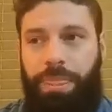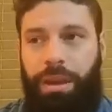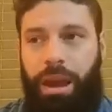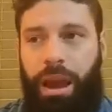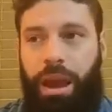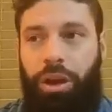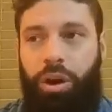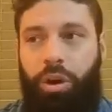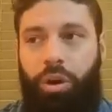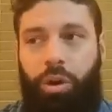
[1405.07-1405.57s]

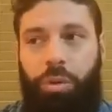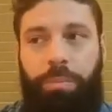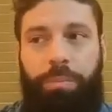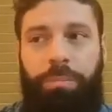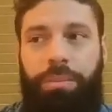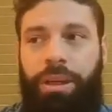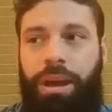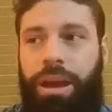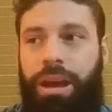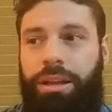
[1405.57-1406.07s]
I hope
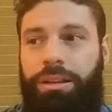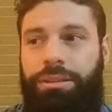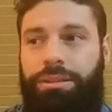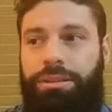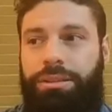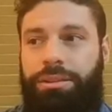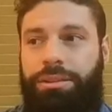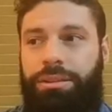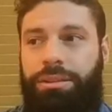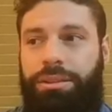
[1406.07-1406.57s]
that
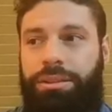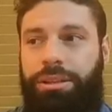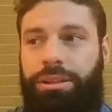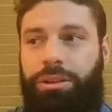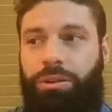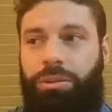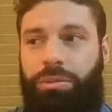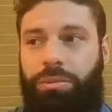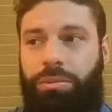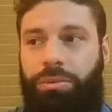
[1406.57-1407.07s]

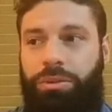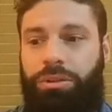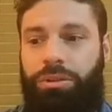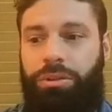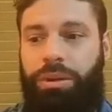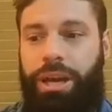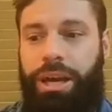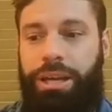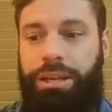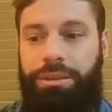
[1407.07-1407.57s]
you
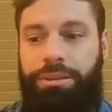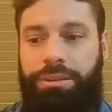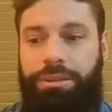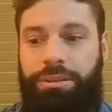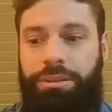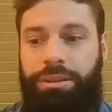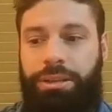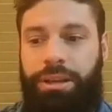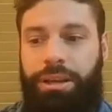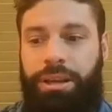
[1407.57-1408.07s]
guys